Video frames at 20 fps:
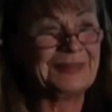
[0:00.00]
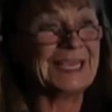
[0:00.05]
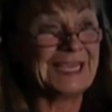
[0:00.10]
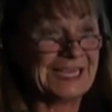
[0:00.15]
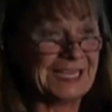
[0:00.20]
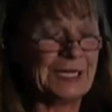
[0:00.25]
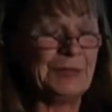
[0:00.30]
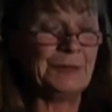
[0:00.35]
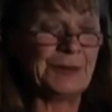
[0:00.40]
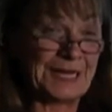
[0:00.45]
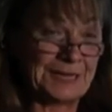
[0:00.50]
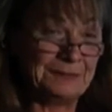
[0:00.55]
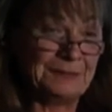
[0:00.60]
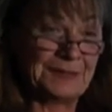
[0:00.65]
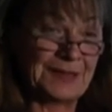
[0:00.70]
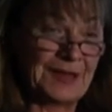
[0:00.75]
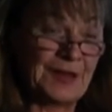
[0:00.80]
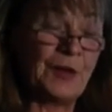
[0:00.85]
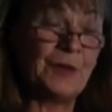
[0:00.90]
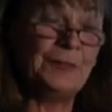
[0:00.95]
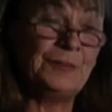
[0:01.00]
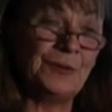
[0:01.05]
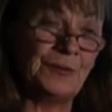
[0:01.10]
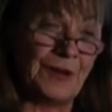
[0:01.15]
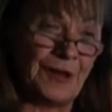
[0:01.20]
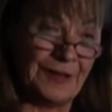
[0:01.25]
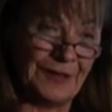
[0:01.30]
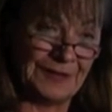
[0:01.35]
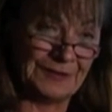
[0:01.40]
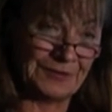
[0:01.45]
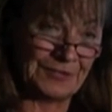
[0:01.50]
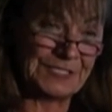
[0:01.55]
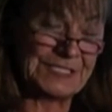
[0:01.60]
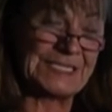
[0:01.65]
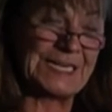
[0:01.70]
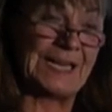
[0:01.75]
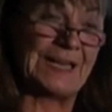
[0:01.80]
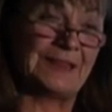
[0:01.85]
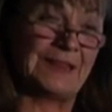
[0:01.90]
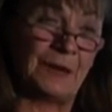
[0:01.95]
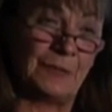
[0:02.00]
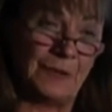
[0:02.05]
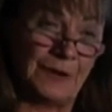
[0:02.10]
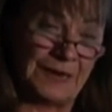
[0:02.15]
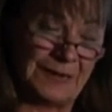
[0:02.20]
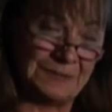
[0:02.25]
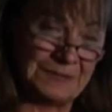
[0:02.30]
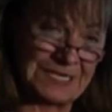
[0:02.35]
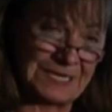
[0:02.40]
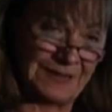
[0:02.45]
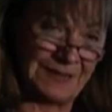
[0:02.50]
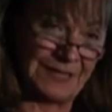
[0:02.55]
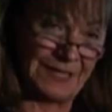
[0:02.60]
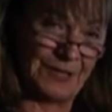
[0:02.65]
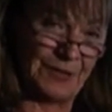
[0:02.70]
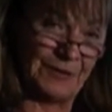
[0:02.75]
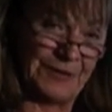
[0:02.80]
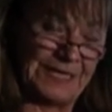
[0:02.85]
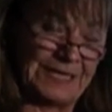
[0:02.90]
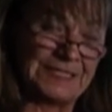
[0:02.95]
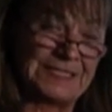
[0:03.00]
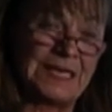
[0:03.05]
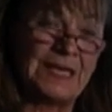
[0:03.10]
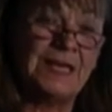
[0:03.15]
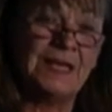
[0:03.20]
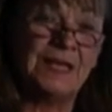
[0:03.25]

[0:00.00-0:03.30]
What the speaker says: anyway, I hope you all understand that what I'm telling you is,